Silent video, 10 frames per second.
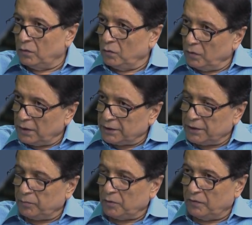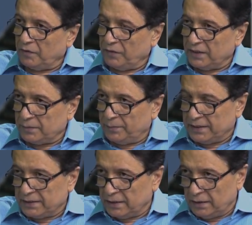Ownership of defense
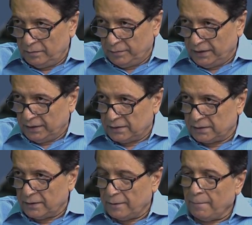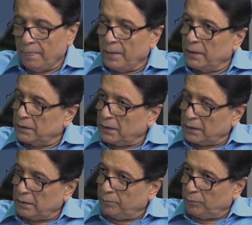basically means
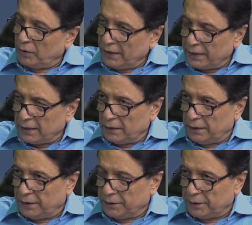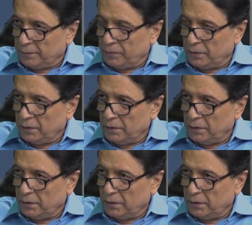that the political leadership,